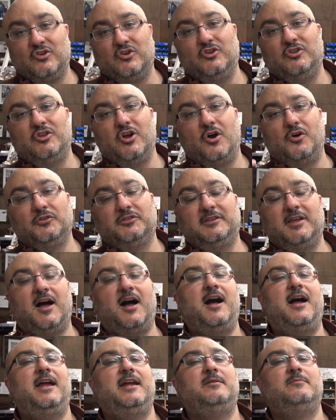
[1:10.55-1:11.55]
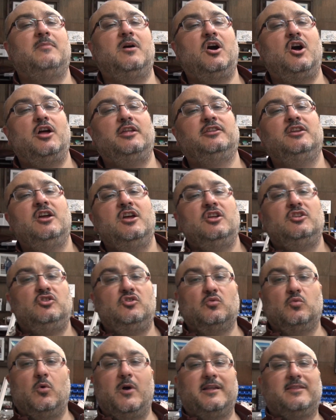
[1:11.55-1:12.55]
You don't tie them on
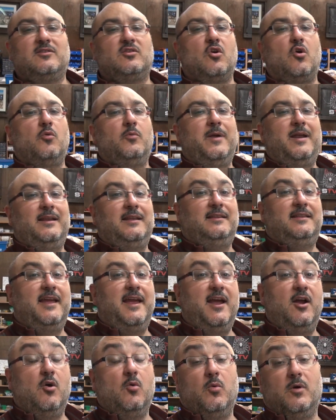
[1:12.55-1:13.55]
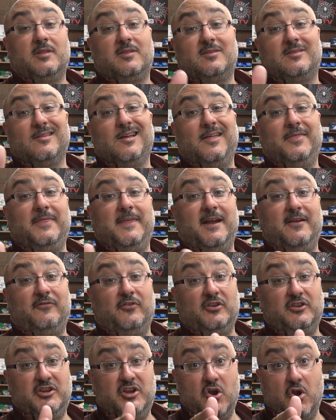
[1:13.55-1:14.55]
to what's already there, what's not there
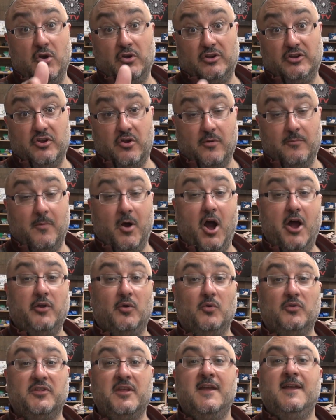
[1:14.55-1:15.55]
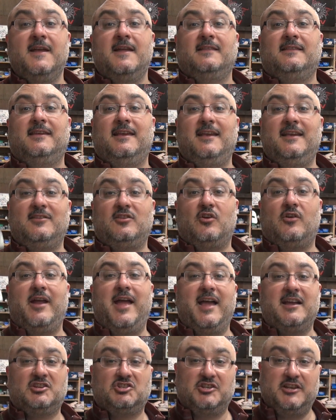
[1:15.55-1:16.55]
for the earlier models. These are
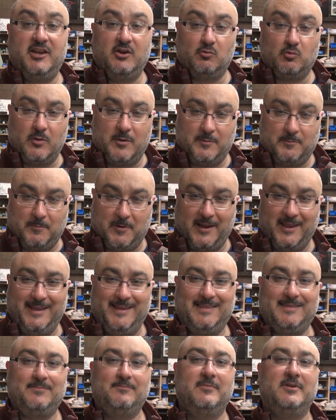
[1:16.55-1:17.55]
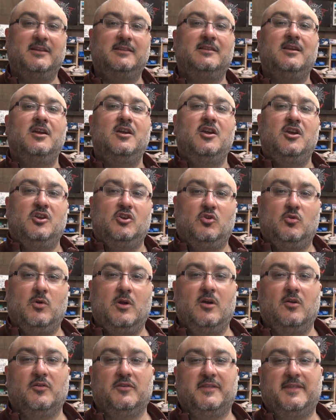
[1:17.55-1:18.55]
actually replacement
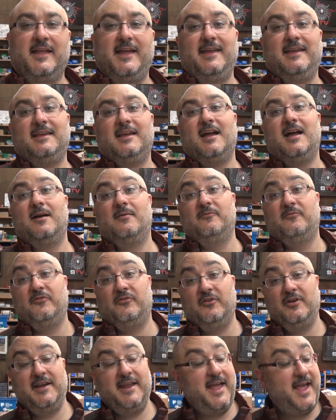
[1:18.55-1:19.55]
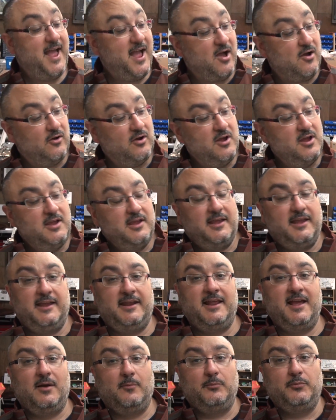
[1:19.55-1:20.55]
grills. They come for now
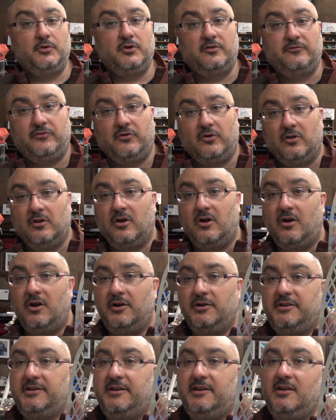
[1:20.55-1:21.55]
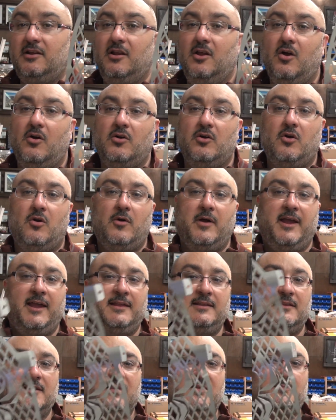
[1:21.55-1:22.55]
in our beautiful RT logo
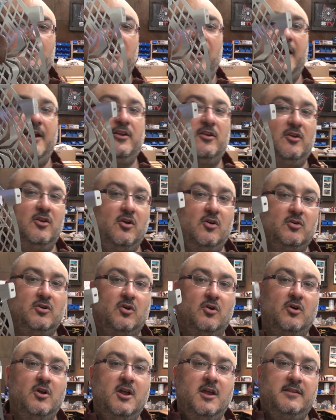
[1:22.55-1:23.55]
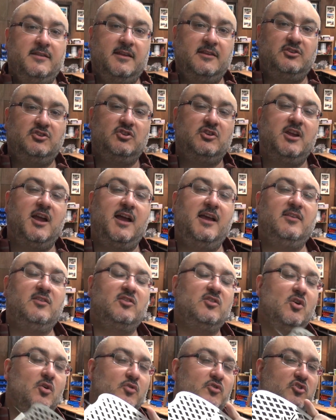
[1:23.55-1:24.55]
and the Spyder logo that you guys
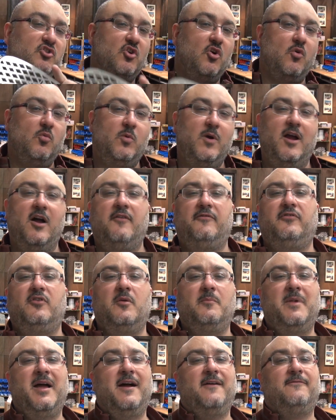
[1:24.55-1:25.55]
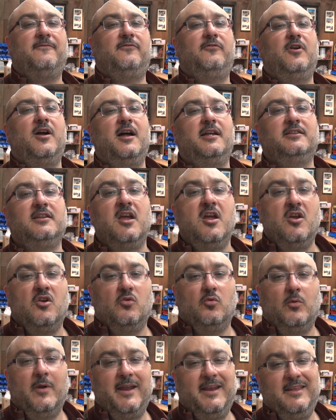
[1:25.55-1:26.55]
know so well from our front
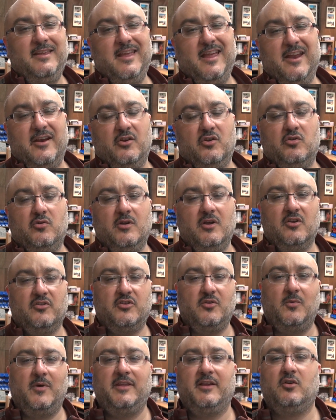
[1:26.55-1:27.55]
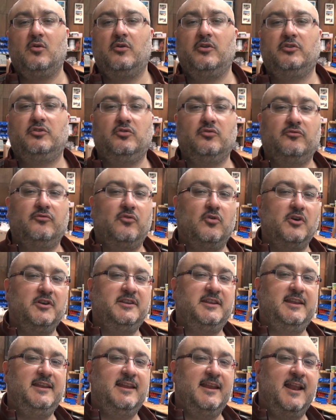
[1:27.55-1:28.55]
radiator grills, the one that go on the
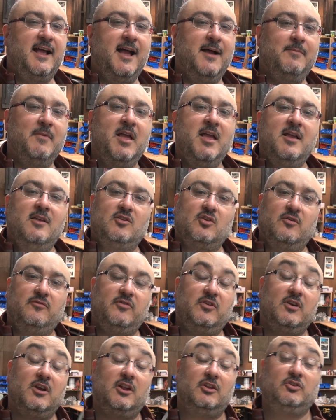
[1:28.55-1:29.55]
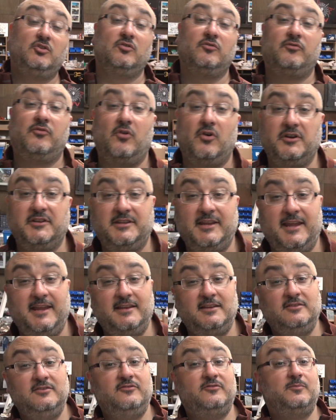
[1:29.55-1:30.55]
214 and up. So if you got a
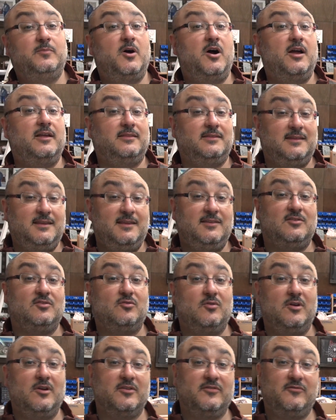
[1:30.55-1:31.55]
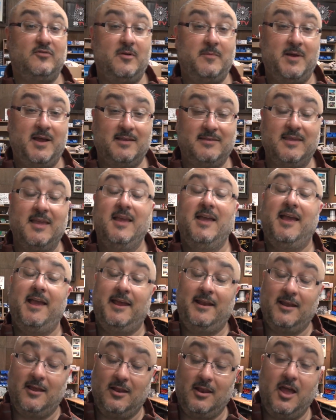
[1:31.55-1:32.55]
214 and you've bought these grills from us,
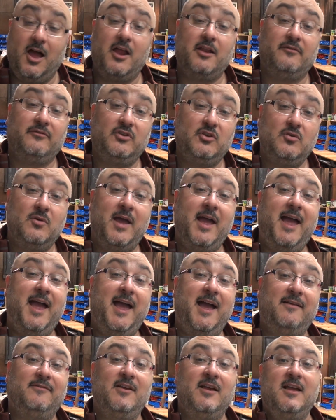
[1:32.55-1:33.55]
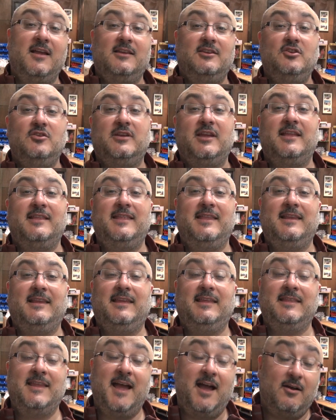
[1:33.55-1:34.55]
and a lot of you have, you can
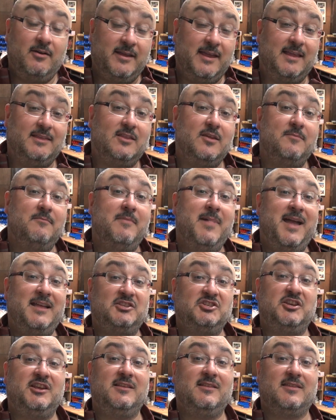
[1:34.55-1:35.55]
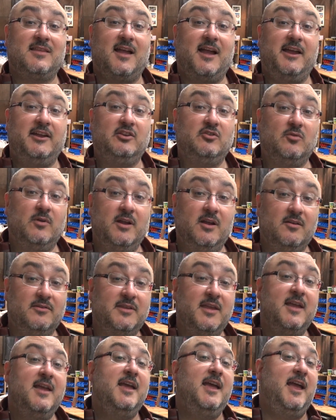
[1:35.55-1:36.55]
now get the matching side
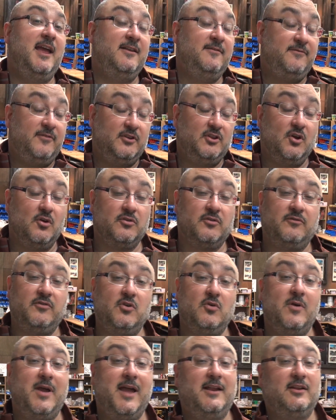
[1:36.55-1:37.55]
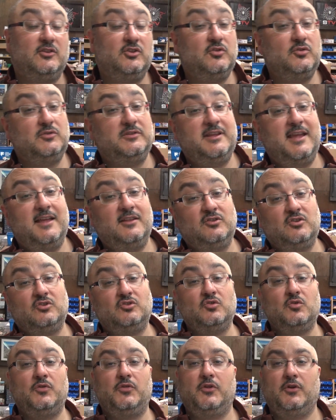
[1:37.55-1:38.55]
grills. And for those of you who had a 210 to
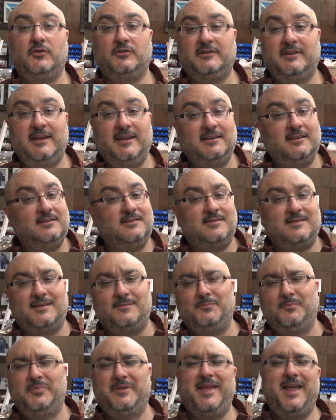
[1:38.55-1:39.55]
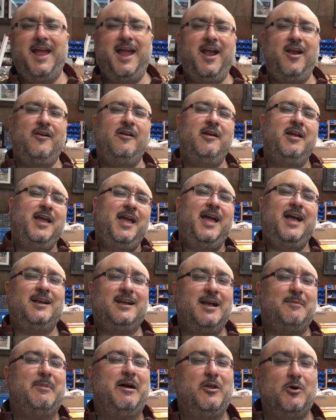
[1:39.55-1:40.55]
213 and you said, Pierre, how
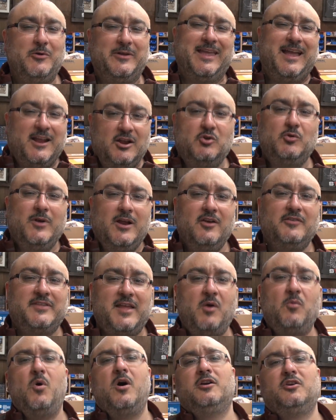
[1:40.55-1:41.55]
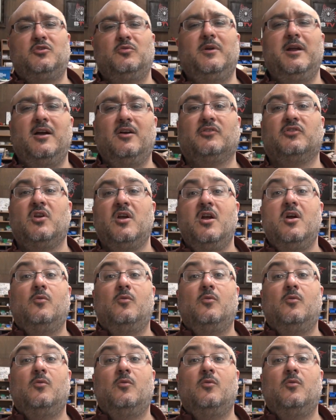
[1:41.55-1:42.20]
come I don't get grills? I want grills.